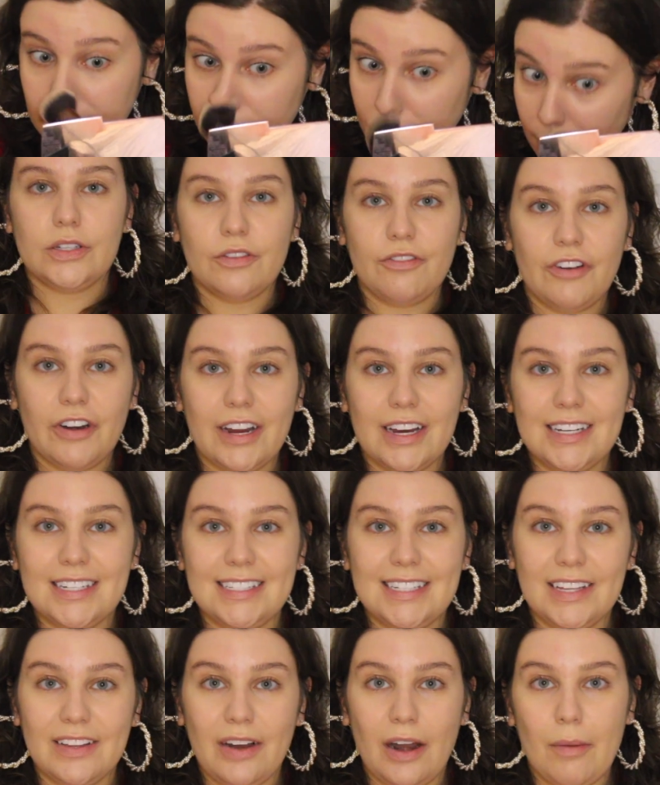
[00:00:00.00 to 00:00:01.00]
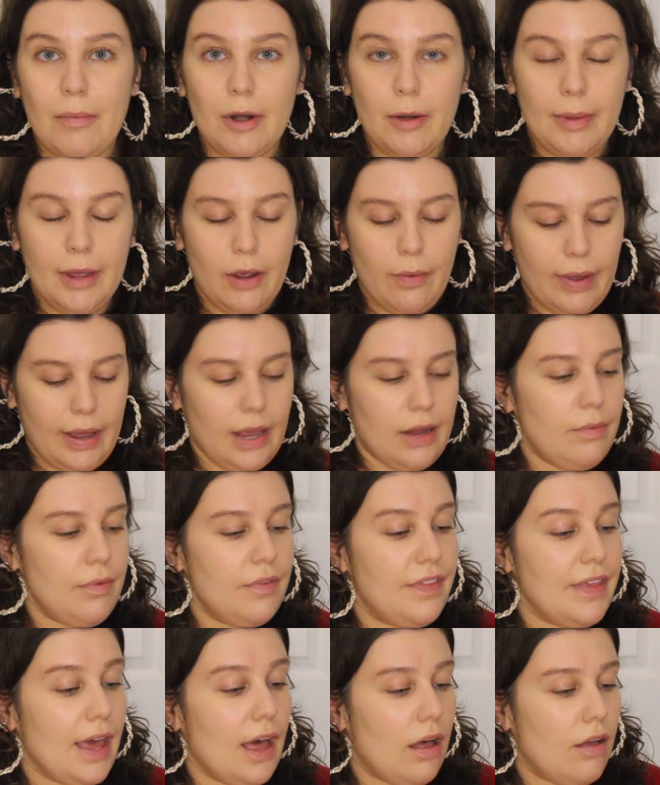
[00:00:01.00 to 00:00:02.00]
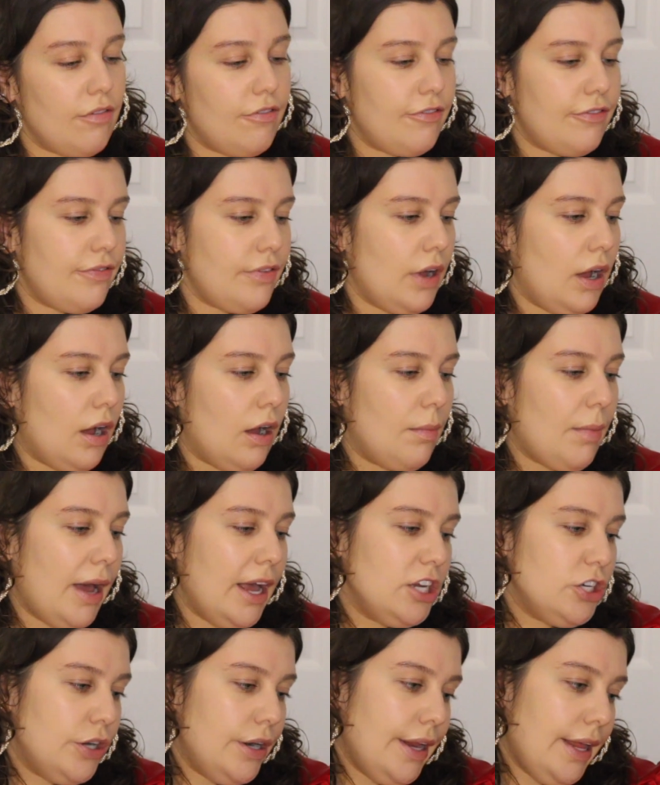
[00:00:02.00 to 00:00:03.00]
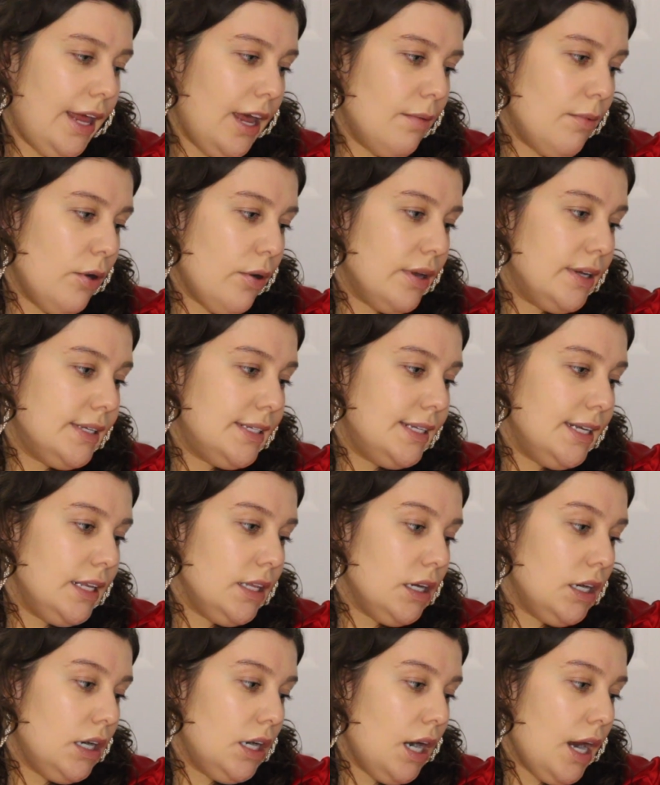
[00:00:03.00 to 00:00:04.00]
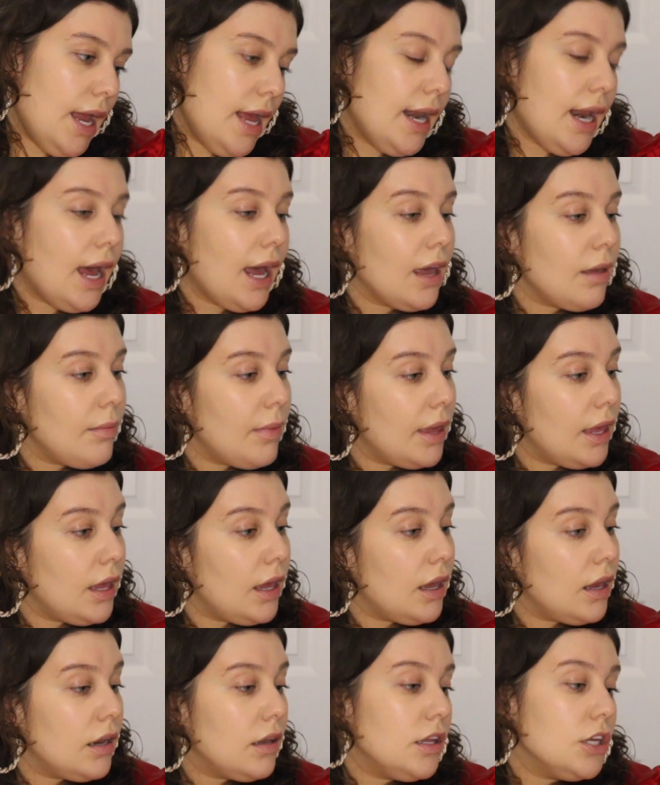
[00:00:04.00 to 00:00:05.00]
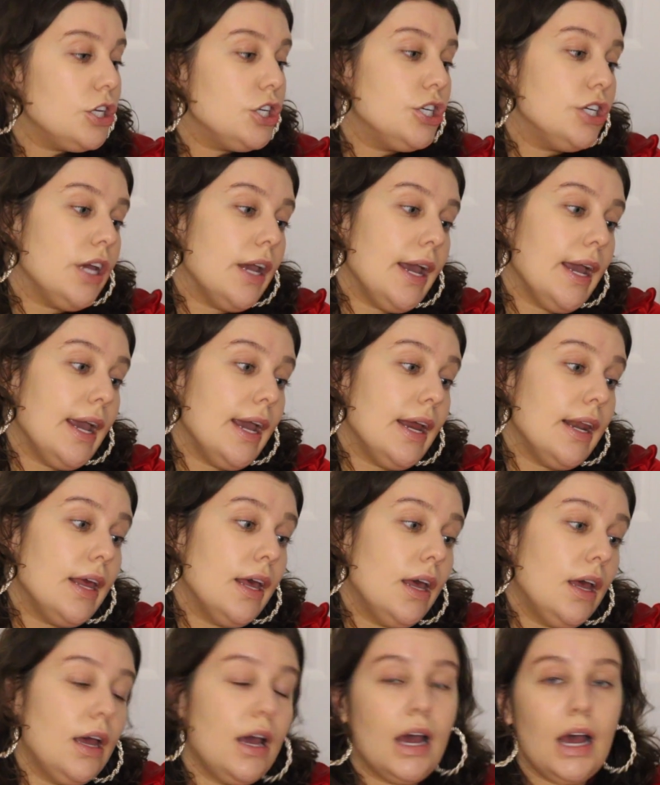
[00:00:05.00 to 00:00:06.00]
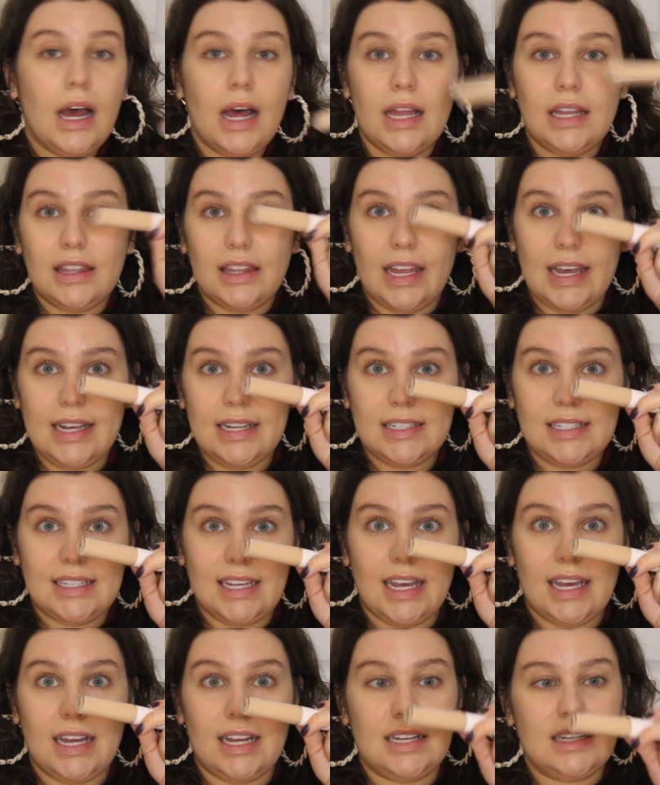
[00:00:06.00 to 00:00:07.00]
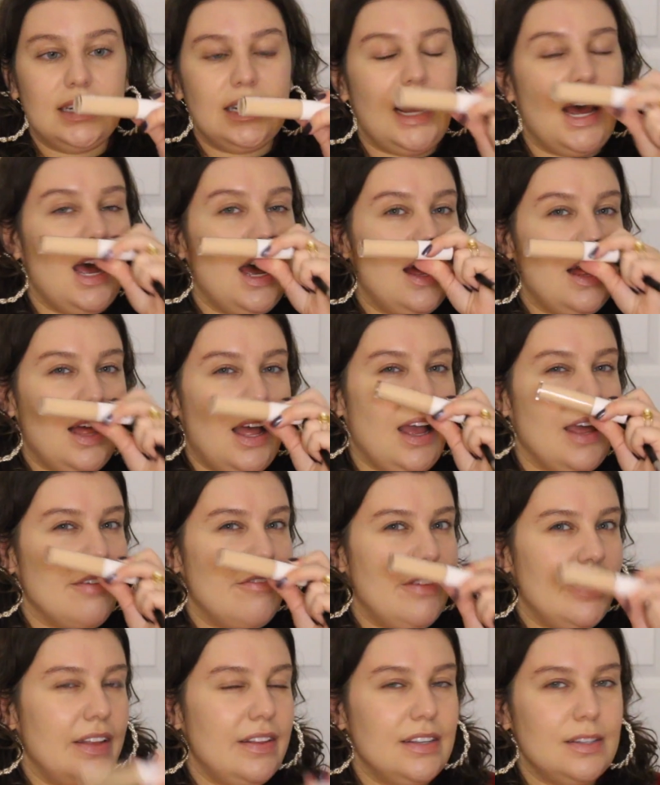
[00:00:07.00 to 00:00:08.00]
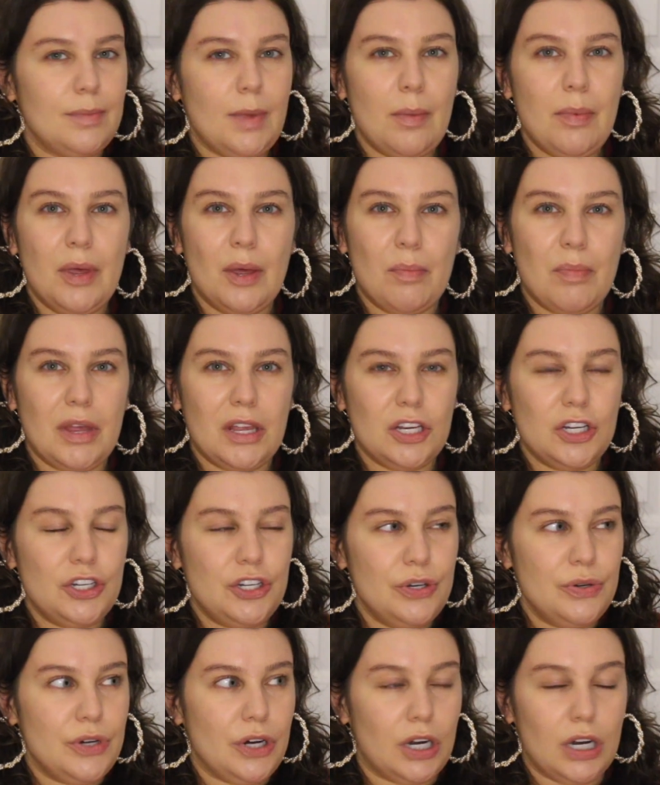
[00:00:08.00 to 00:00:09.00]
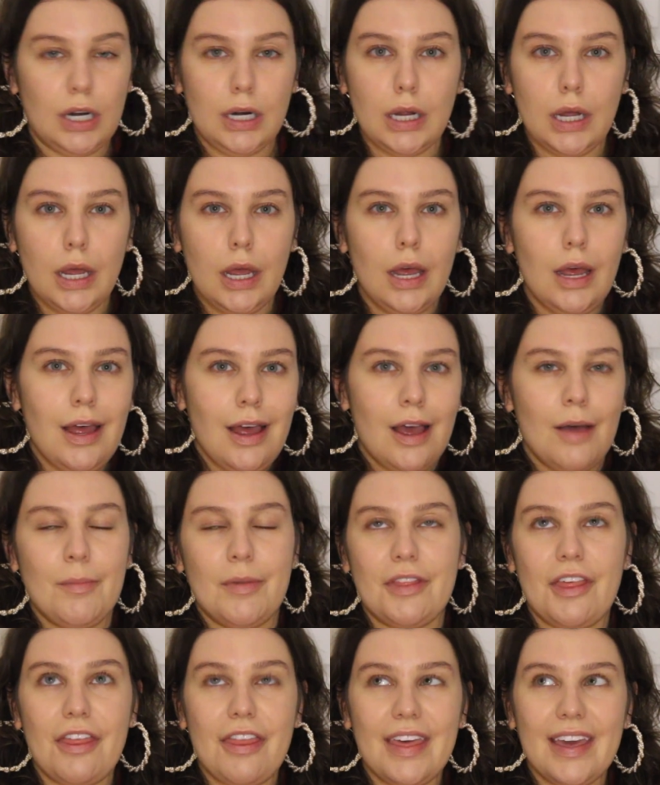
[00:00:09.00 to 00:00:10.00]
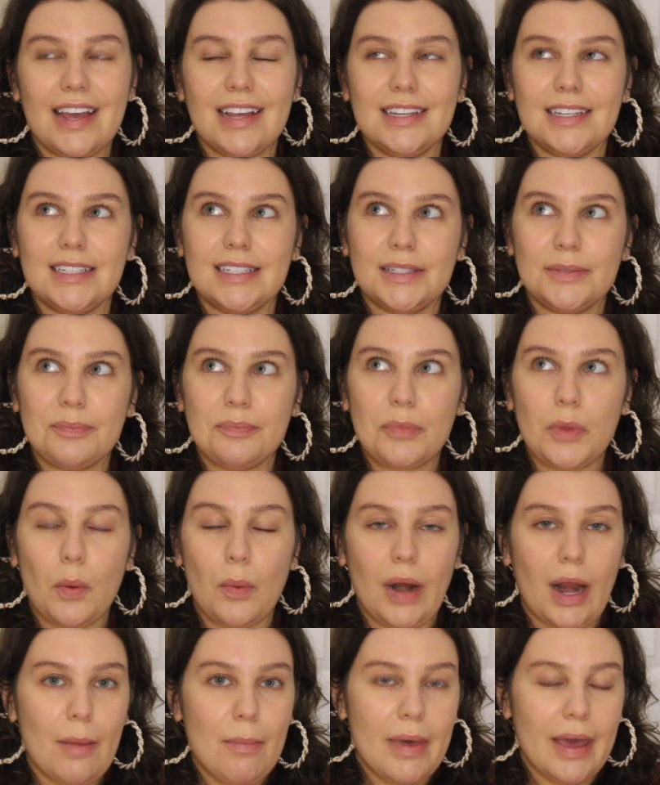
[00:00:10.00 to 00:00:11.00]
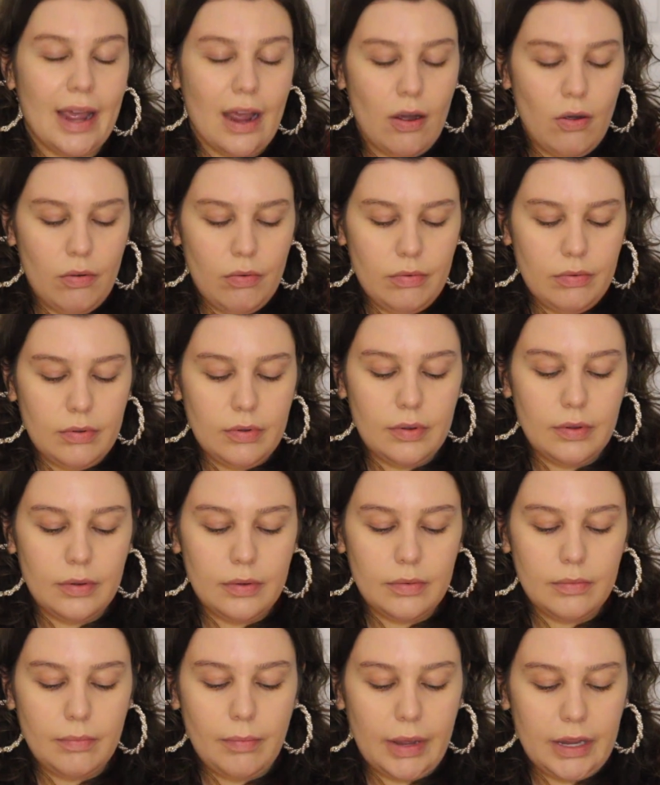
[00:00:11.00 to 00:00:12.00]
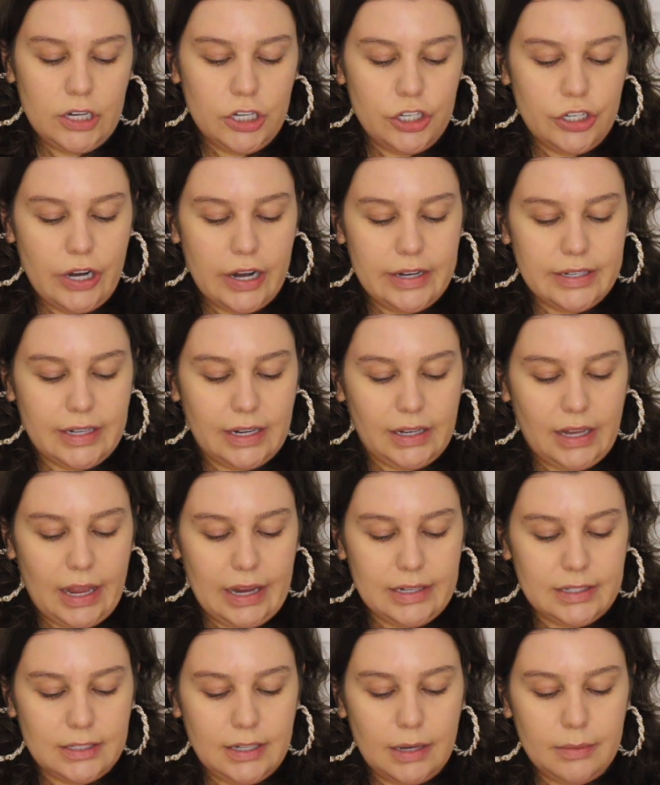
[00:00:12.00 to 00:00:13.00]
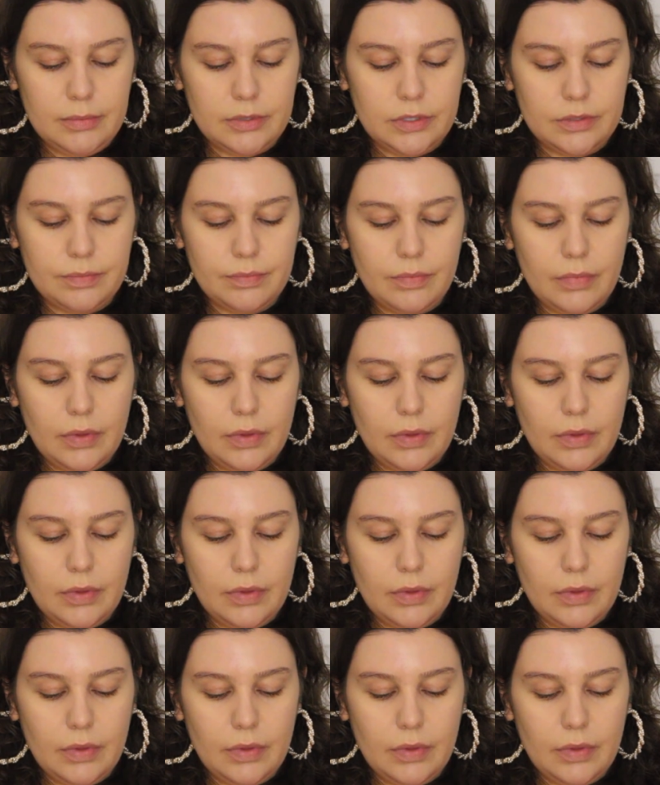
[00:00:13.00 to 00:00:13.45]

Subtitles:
So for concealer, I'm going to be going in with the e.l.f. Hydrating Camo Concealer, and I'm in the shade Light Sand. I feel like this might be a pinch too dark, but the thing is, when I pick out my shades online, sometimes